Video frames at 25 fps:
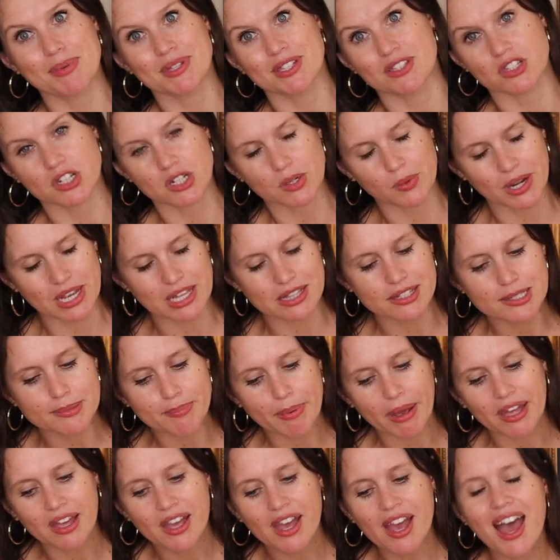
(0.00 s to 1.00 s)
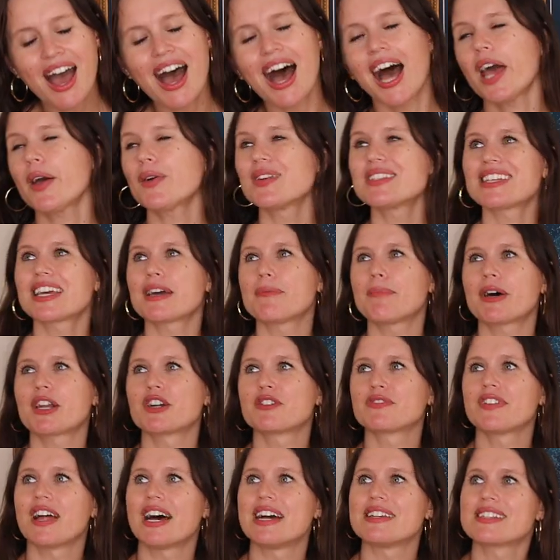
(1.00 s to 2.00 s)
is the twins, but I always think of
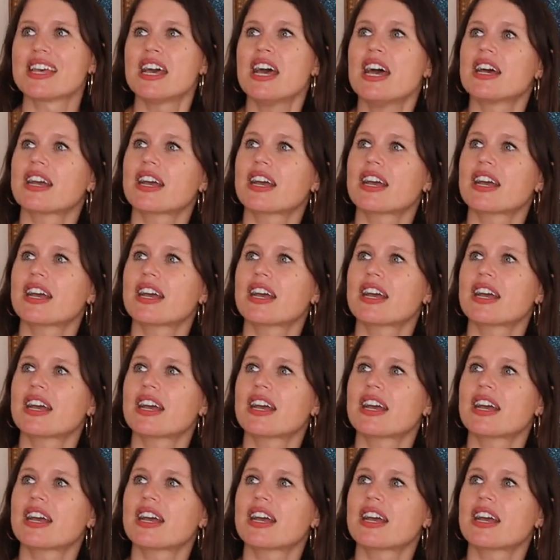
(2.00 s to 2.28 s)
butterflies,